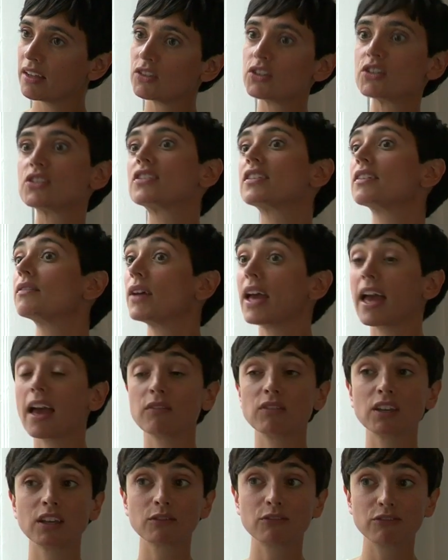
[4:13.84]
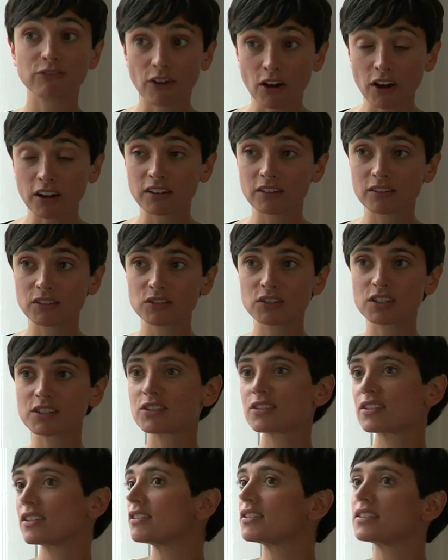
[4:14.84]
just having fun,
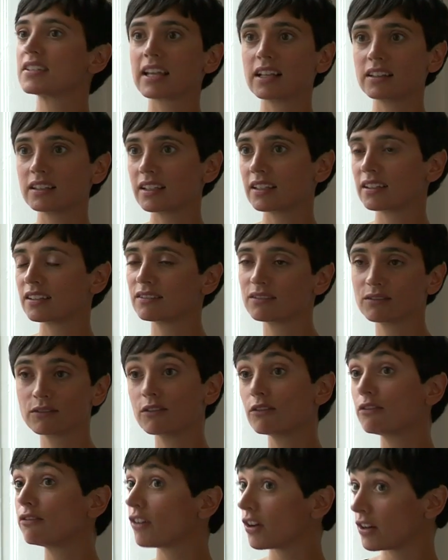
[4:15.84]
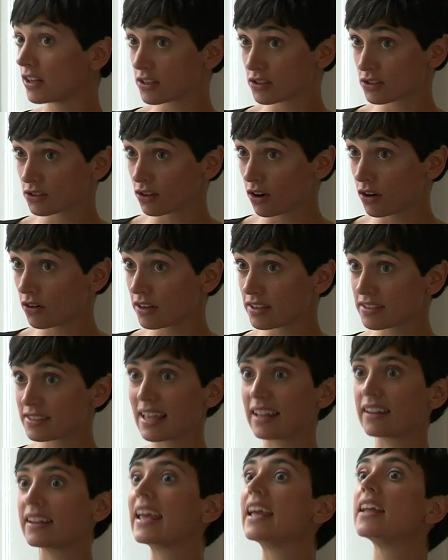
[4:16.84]
just telling funny stories
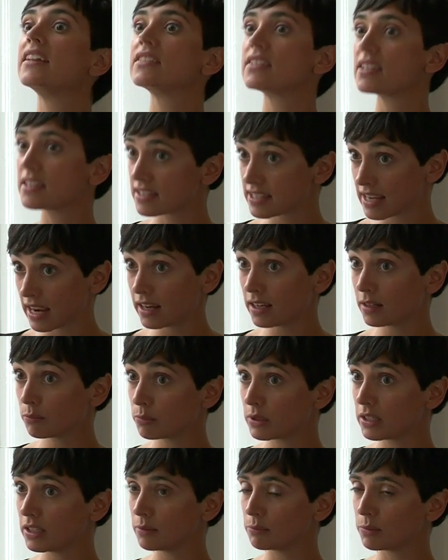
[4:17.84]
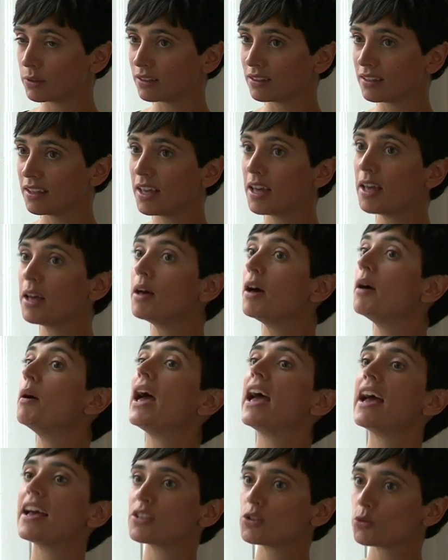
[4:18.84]
that entertain people,
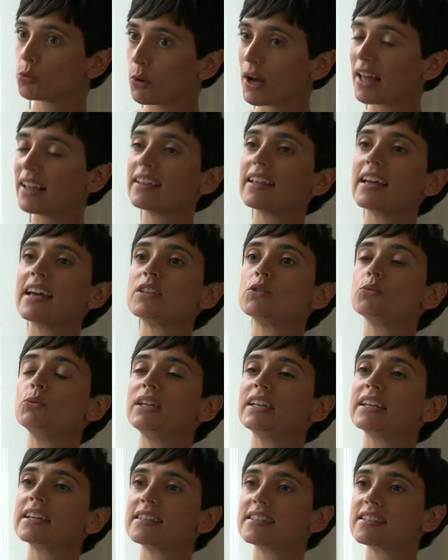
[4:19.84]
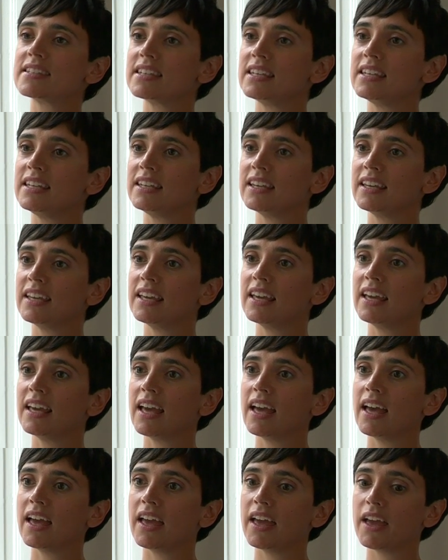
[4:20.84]
as well as we can see
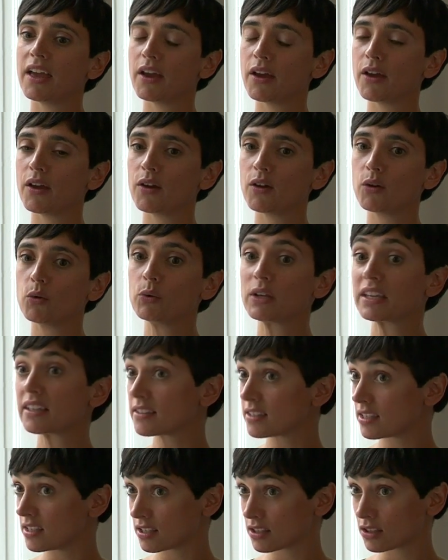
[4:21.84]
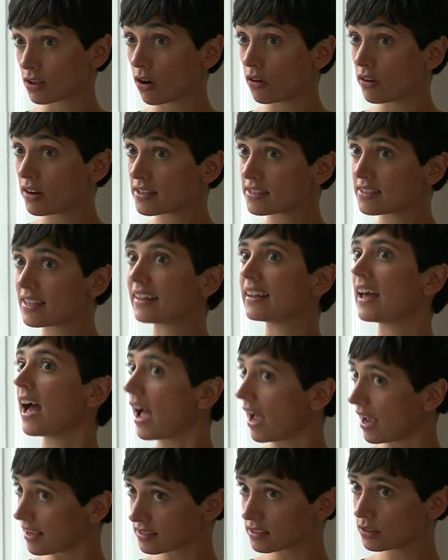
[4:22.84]
uh, we can see stories that
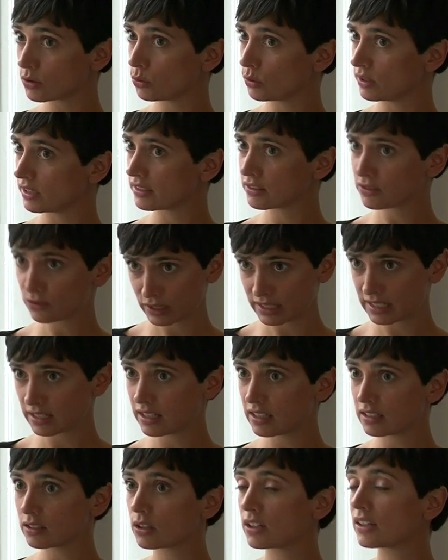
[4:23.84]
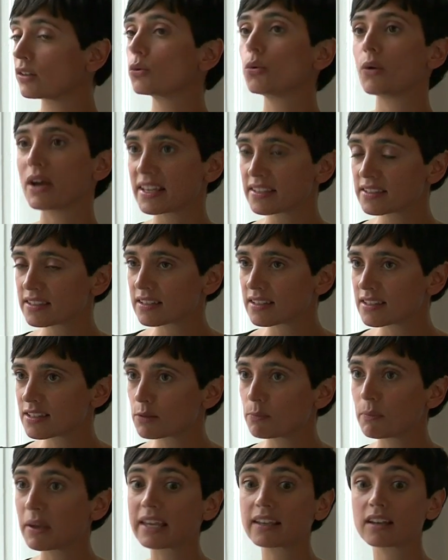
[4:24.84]
ask critical
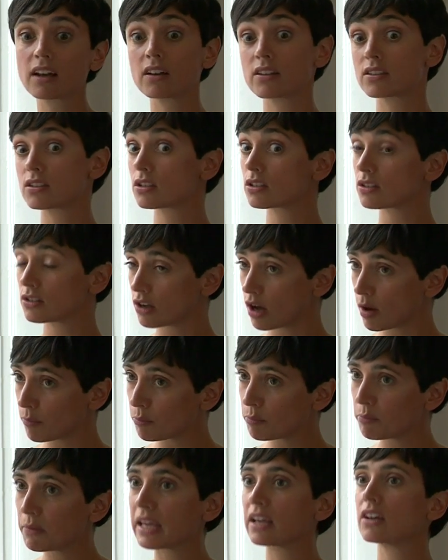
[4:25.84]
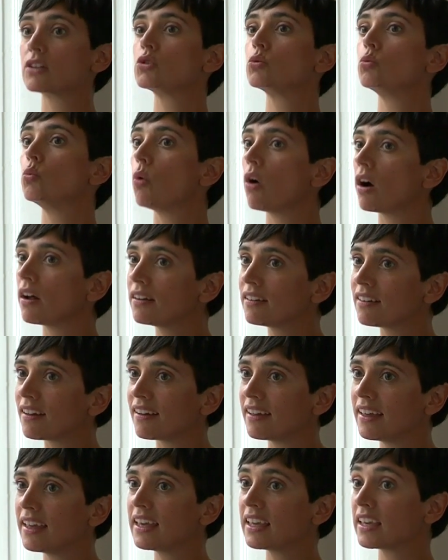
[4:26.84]
questions, make us stop, make us
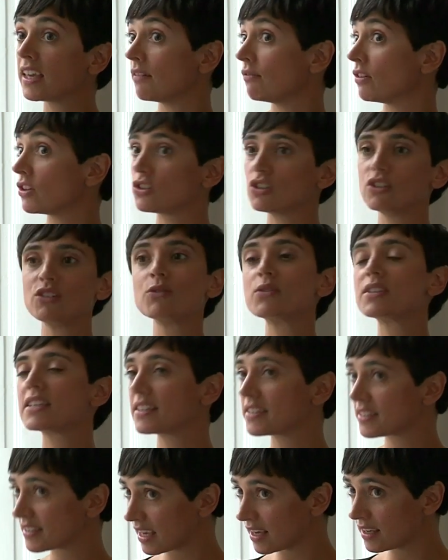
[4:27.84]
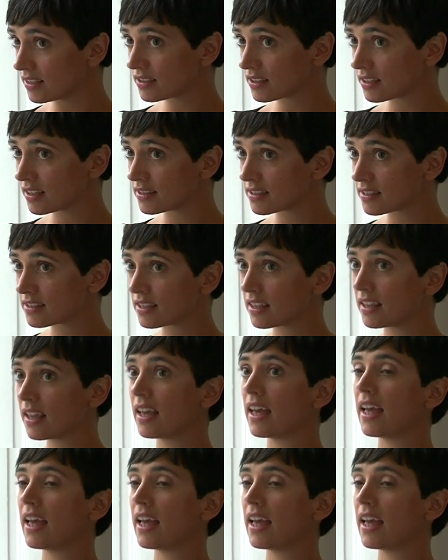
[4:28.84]
wonder, give us new sensations.